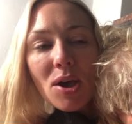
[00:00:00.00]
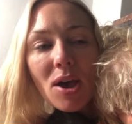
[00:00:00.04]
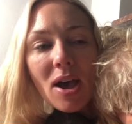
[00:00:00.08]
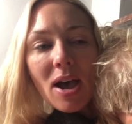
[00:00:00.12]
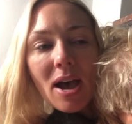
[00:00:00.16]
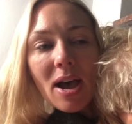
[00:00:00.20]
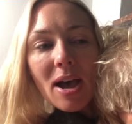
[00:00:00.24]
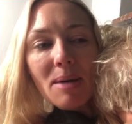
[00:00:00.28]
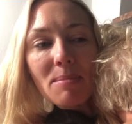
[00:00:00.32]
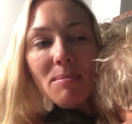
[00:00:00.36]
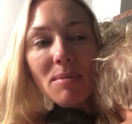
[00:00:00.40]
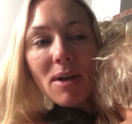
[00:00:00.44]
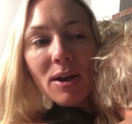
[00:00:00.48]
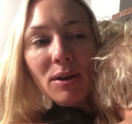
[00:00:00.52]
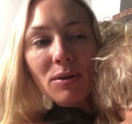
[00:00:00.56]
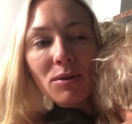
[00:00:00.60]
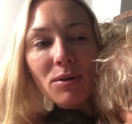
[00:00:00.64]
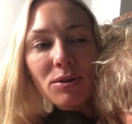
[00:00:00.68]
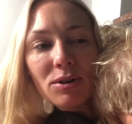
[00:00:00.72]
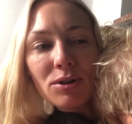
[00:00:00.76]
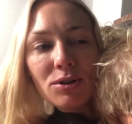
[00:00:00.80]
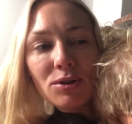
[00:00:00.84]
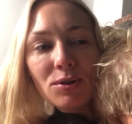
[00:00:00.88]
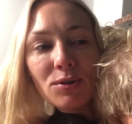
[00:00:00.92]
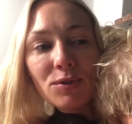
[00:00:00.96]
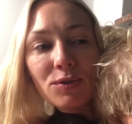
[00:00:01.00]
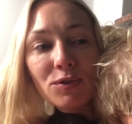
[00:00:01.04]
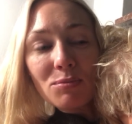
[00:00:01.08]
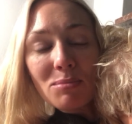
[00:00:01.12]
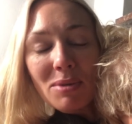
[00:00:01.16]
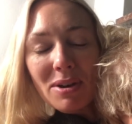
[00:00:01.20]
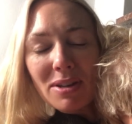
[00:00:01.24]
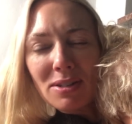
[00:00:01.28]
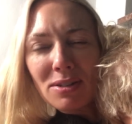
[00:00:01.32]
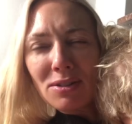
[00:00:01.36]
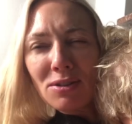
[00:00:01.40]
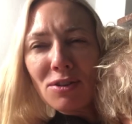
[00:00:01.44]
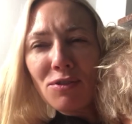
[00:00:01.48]
Um, I got a juice for
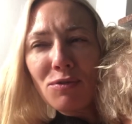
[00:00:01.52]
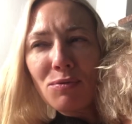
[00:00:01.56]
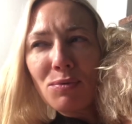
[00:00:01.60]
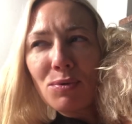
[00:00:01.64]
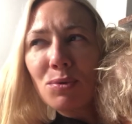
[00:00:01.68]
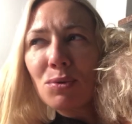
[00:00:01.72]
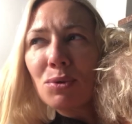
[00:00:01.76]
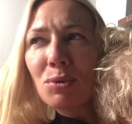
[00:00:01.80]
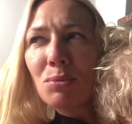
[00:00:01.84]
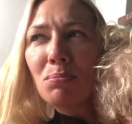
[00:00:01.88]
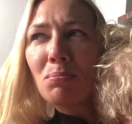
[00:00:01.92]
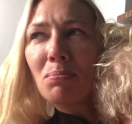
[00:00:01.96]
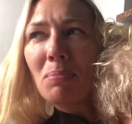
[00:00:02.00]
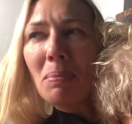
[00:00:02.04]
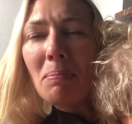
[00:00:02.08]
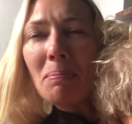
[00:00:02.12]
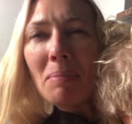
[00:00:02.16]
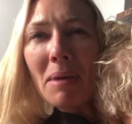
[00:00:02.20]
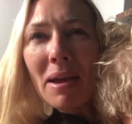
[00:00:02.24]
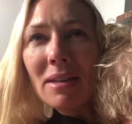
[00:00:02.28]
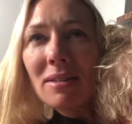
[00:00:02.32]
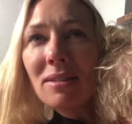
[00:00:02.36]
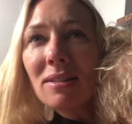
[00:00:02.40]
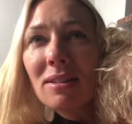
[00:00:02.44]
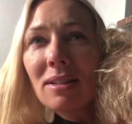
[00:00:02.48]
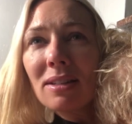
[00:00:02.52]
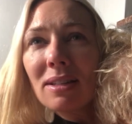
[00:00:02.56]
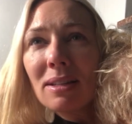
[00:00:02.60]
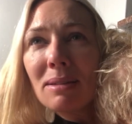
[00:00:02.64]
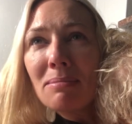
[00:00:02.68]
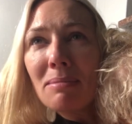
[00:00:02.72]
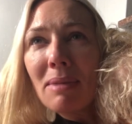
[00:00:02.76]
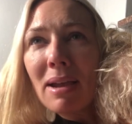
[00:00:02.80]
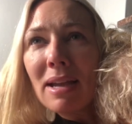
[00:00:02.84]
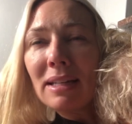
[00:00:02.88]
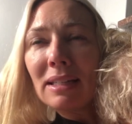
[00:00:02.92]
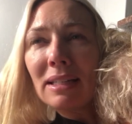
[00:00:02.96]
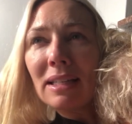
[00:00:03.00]
myself, which was basically
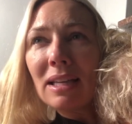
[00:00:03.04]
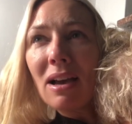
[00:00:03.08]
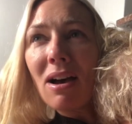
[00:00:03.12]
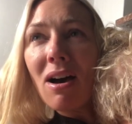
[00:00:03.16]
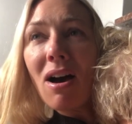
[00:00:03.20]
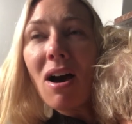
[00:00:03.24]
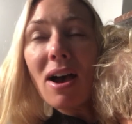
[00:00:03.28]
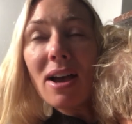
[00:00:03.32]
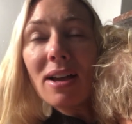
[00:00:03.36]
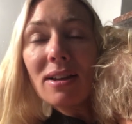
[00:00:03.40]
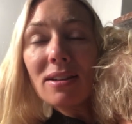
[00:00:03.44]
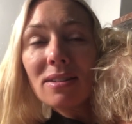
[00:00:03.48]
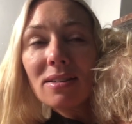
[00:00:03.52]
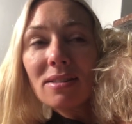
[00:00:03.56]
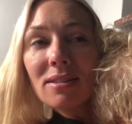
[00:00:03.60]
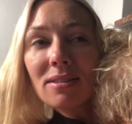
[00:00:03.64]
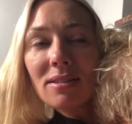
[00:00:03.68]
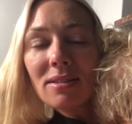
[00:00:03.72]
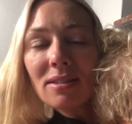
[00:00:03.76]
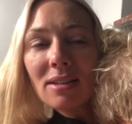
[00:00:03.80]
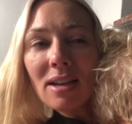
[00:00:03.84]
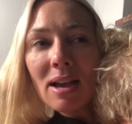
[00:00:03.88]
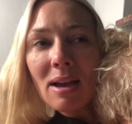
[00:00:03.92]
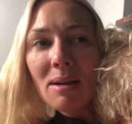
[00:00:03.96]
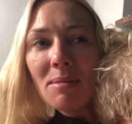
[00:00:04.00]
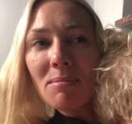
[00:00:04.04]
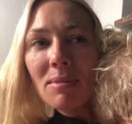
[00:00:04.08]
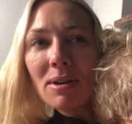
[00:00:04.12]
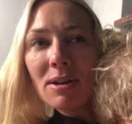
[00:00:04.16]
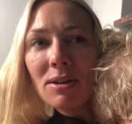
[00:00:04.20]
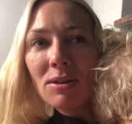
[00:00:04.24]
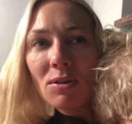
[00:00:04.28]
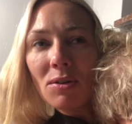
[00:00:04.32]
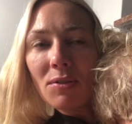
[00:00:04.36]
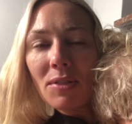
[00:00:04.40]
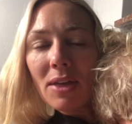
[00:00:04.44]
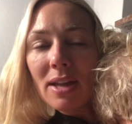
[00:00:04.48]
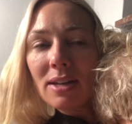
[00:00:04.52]
mainly ice um, and
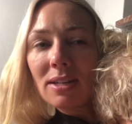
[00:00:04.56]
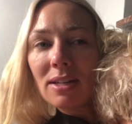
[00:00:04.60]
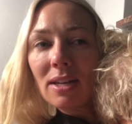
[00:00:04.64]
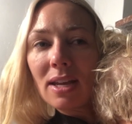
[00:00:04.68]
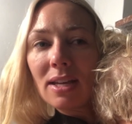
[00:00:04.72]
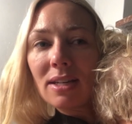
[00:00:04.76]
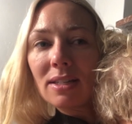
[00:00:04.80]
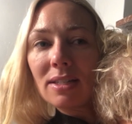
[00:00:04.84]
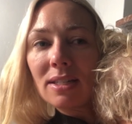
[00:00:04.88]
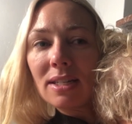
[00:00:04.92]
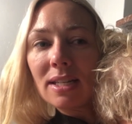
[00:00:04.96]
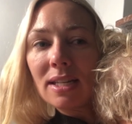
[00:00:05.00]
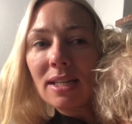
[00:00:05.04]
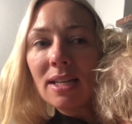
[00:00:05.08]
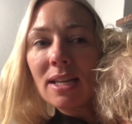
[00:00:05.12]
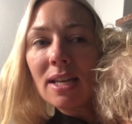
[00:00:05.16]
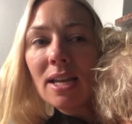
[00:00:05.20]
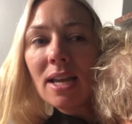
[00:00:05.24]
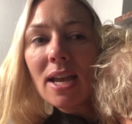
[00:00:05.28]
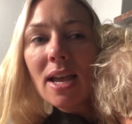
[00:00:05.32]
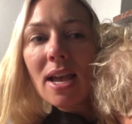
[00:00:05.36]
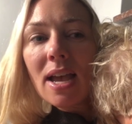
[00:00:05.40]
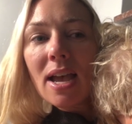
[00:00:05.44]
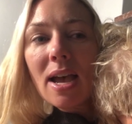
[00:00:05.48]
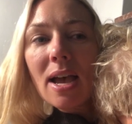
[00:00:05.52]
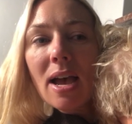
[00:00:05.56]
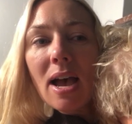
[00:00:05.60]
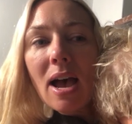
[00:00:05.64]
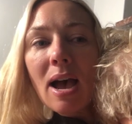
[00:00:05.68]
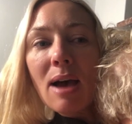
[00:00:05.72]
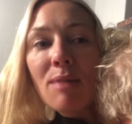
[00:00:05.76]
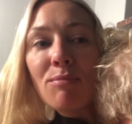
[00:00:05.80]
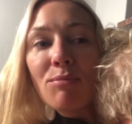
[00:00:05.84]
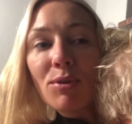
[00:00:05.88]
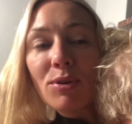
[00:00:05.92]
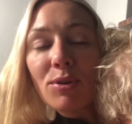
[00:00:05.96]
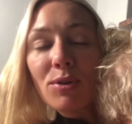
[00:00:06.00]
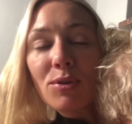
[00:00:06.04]
not that tasty.
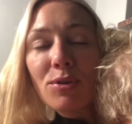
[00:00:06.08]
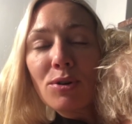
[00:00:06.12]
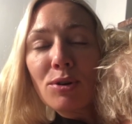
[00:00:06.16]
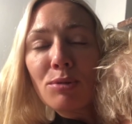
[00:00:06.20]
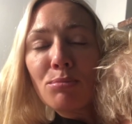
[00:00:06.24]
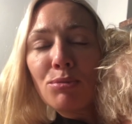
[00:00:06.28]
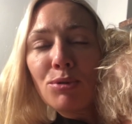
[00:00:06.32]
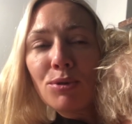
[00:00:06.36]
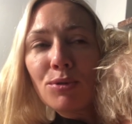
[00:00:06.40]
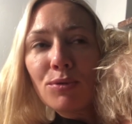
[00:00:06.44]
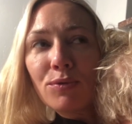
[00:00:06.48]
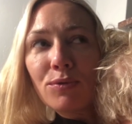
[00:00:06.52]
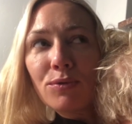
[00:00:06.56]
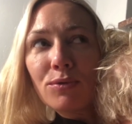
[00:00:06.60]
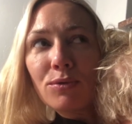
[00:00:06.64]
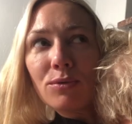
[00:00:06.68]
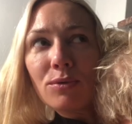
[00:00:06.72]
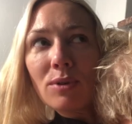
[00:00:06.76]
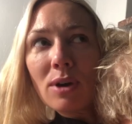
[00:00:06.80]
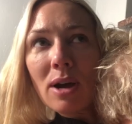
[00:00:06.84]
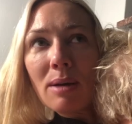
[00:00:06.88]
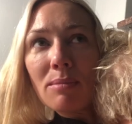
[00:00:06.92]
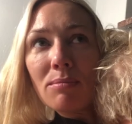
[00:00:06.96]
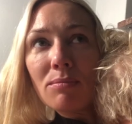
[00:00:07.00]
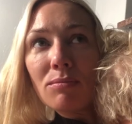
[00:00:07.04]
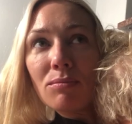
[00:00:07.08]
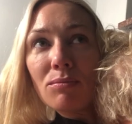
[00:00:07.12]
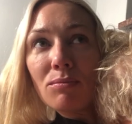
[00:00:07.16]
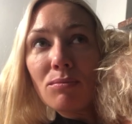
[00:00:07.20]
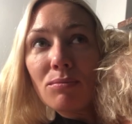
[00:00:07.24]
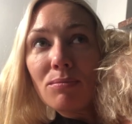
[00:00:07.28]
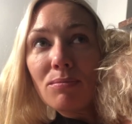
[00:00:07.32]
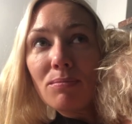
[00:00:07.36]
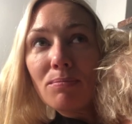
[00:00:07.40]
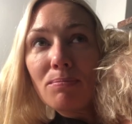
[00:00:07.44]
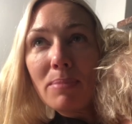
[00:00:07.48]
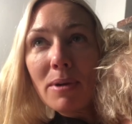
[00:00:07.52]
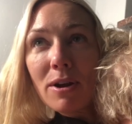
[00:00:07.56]
I got a beautiful um,
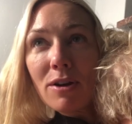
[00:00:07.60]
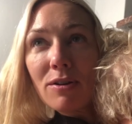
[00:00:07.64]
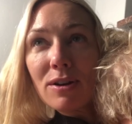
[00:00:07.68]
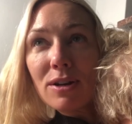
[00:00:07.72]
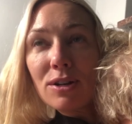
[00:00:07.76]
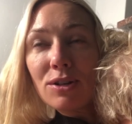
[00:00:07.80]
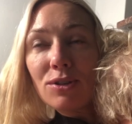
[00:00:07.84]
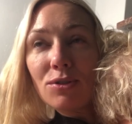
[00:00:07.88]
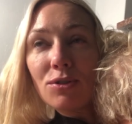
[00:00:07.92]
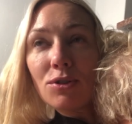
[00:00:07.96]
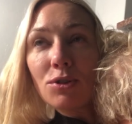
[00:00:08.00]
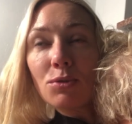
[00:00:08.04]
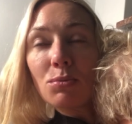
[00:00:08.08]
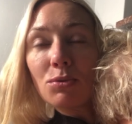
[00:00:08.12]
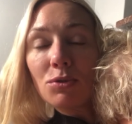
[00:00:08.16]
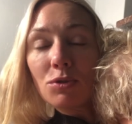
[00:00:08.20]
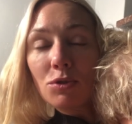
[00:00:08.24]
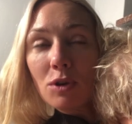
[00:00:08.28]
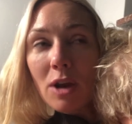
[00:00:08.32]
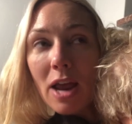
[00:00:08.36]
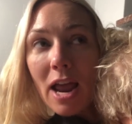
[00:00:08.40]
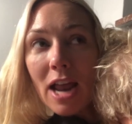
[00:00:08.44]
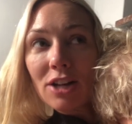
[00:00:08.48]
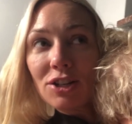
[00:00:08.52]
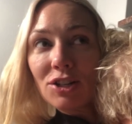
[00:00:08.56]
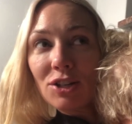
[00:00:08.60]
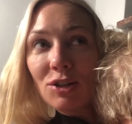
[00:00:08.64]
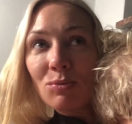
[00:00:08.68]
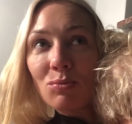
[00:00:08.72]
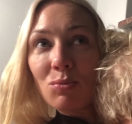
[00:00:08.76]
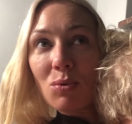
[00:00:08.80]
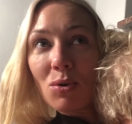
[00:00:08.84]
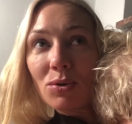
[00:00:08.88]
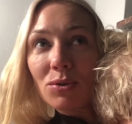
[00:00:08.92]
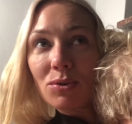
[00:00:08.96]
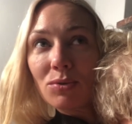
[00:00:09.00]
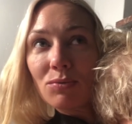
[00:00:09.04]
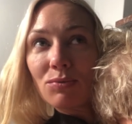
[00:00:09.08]
berry juice, which actually
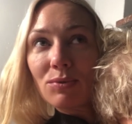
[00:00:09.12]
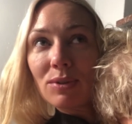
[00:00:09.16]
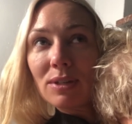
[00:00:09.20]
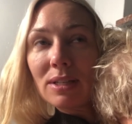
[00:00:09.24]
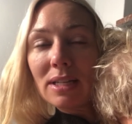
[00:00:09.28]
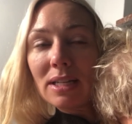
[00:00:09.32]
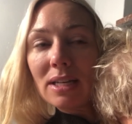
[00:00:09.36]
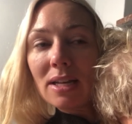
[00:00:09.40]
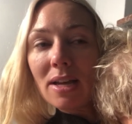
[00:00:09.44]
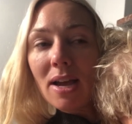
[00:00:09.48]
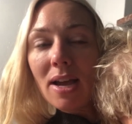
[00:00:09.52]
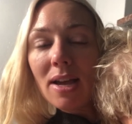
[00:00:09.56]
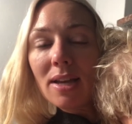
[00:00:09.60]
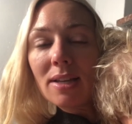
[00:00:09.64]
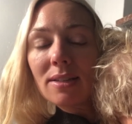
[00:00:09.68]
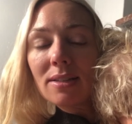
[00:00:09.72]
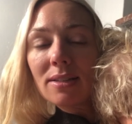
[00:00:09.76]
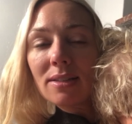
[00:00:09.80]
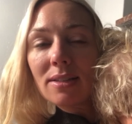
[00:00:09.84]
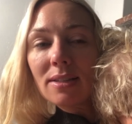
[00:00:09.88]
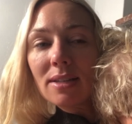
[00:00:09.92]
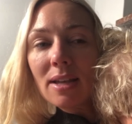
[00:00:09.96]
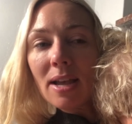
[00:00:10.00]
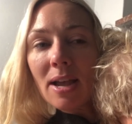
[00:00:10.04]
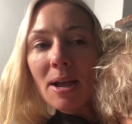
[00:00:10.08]
was really nice.